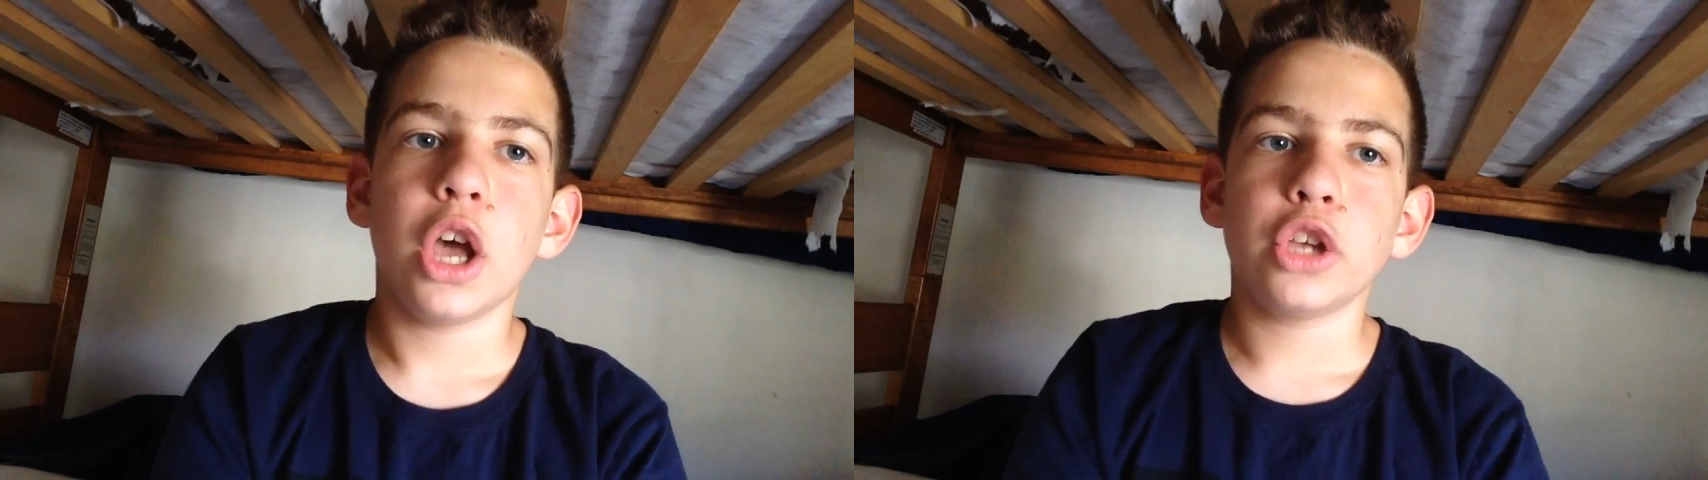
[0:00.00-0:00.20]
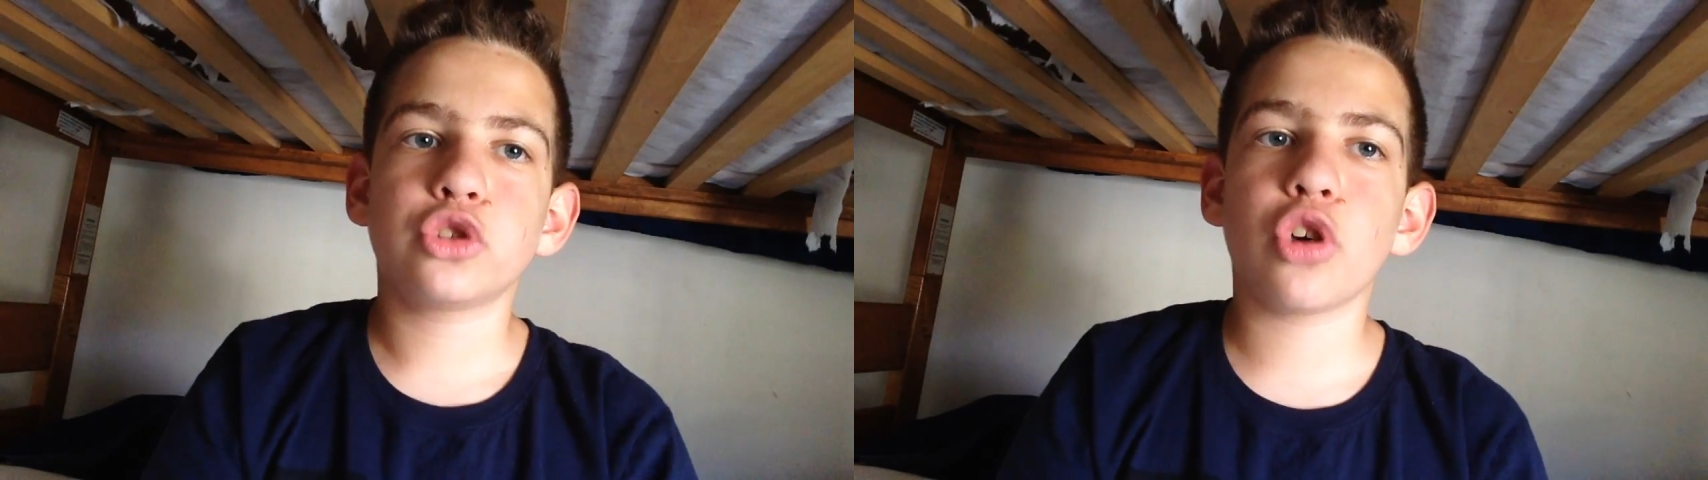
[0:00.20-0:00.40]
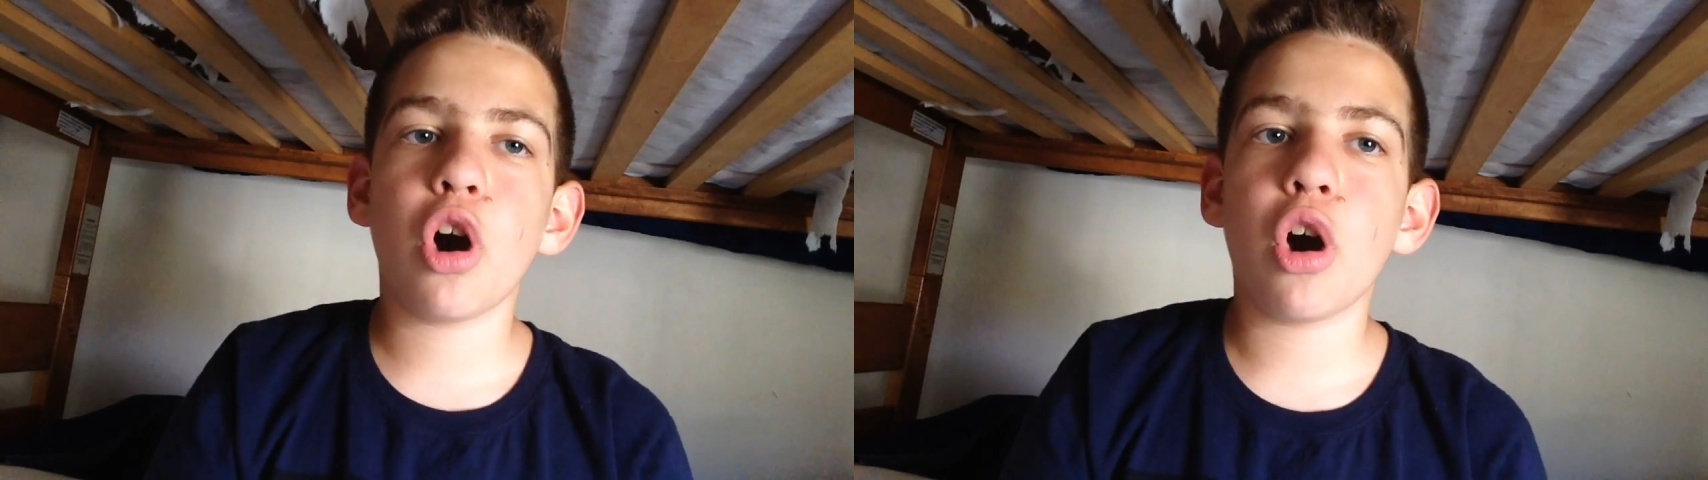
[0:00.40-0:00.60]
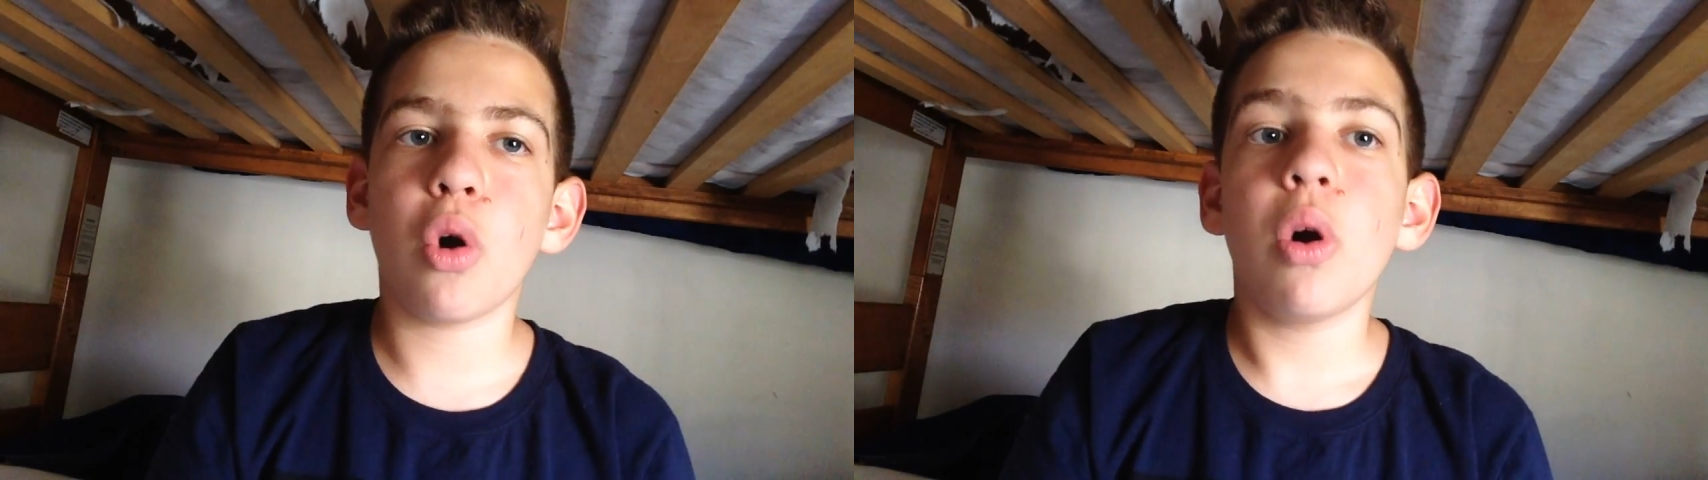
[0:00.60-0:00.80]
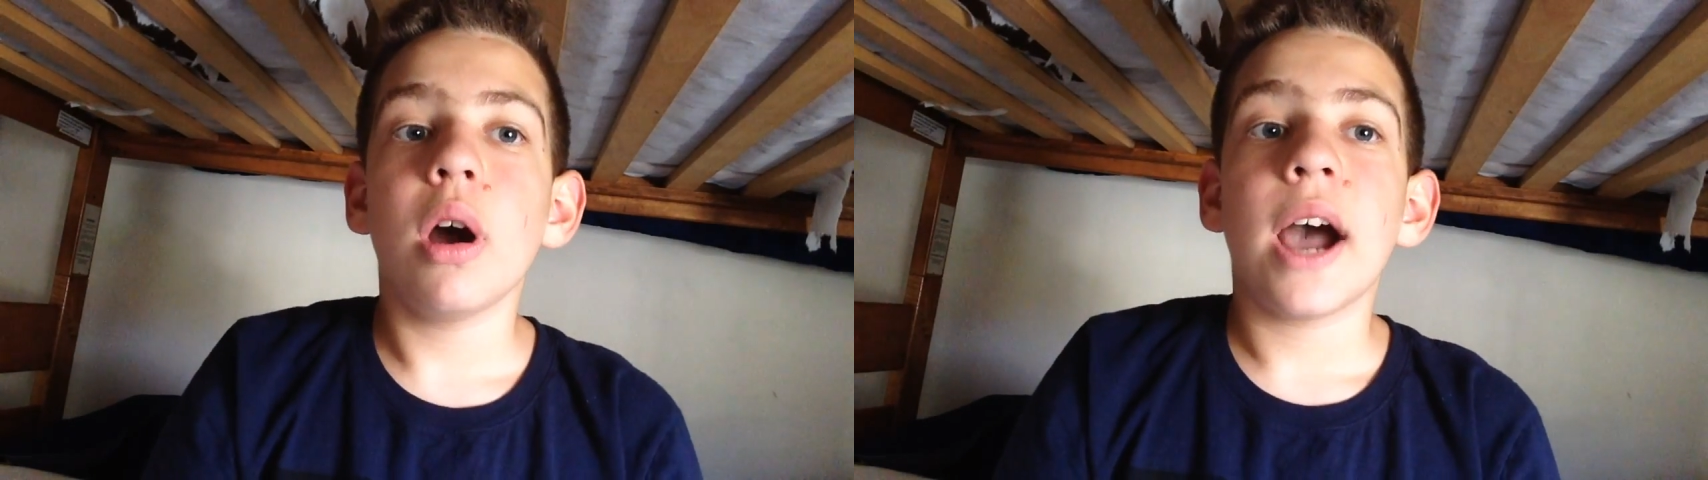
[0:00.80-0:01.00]

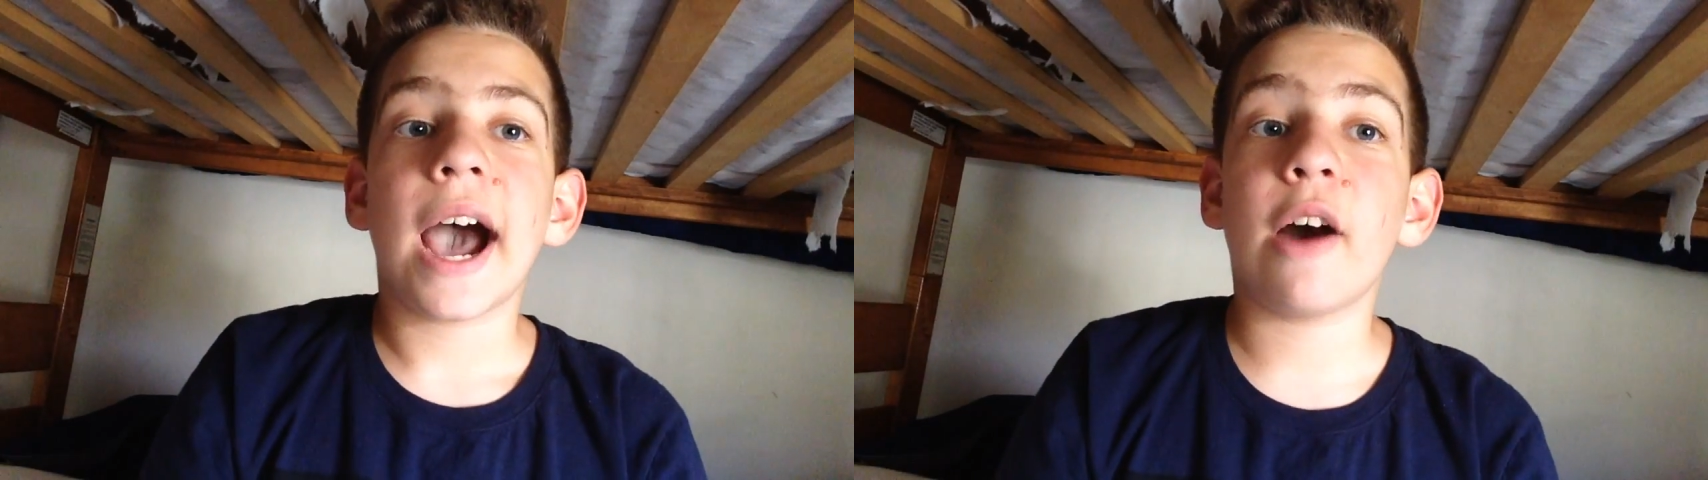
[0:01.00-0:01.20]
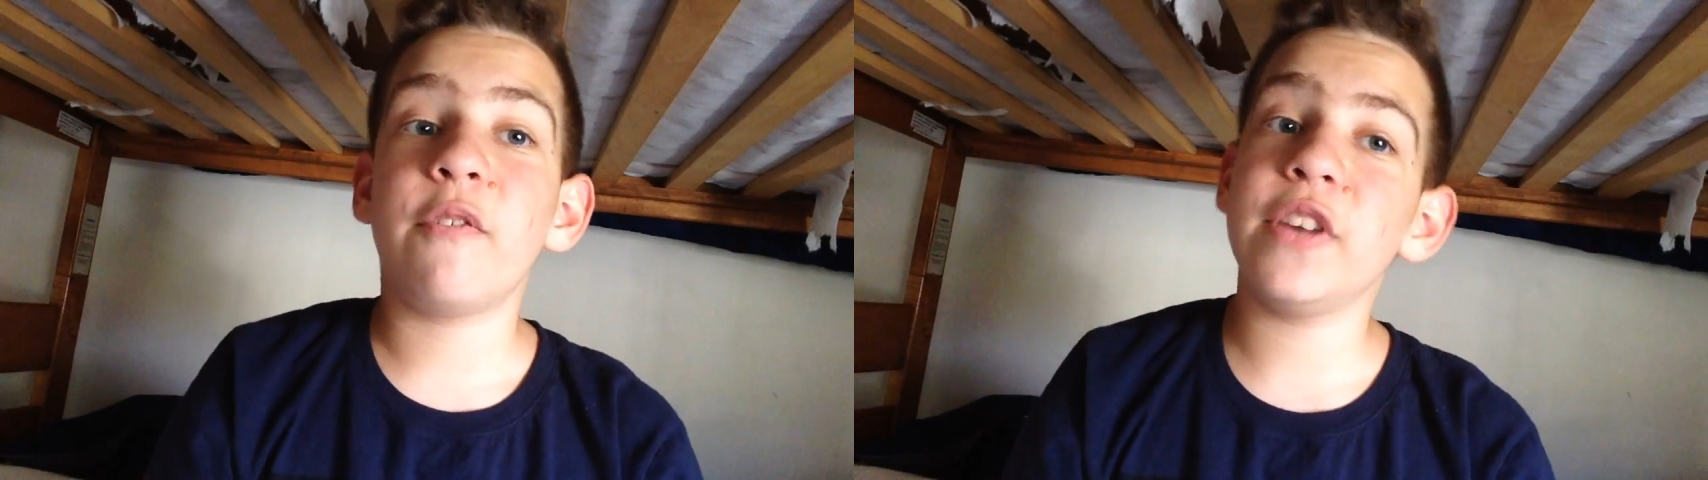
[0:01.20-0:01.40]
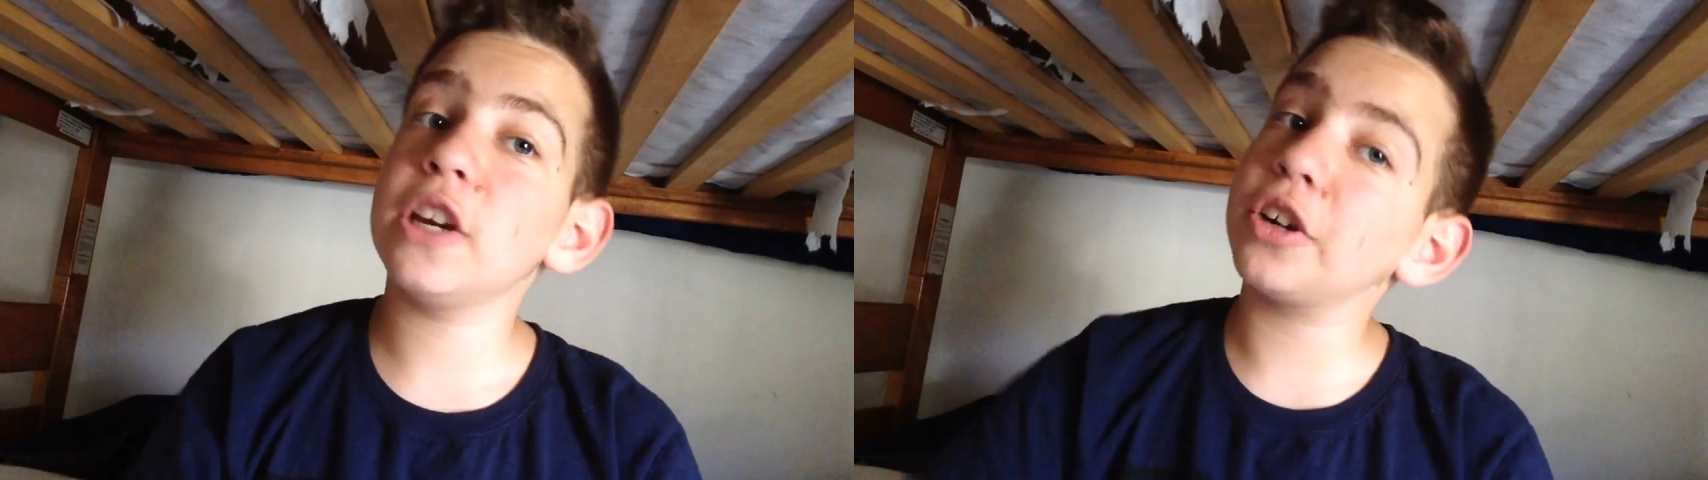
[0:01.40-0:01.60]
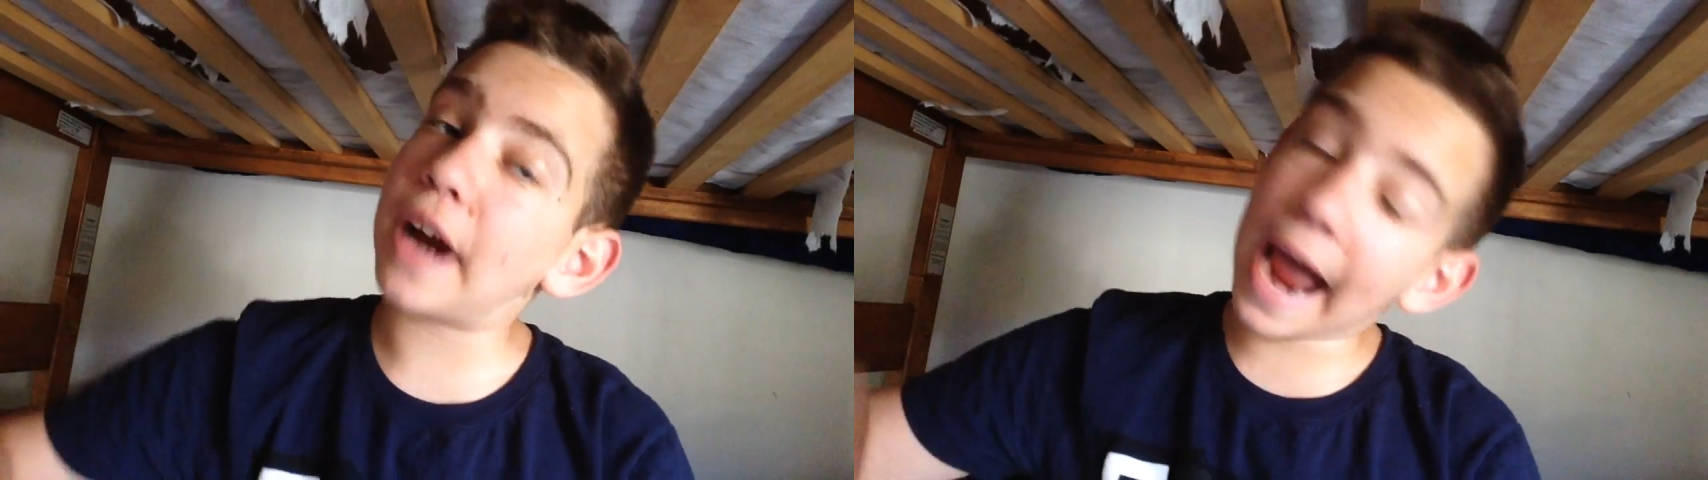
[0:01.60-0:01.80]
So, I'll figure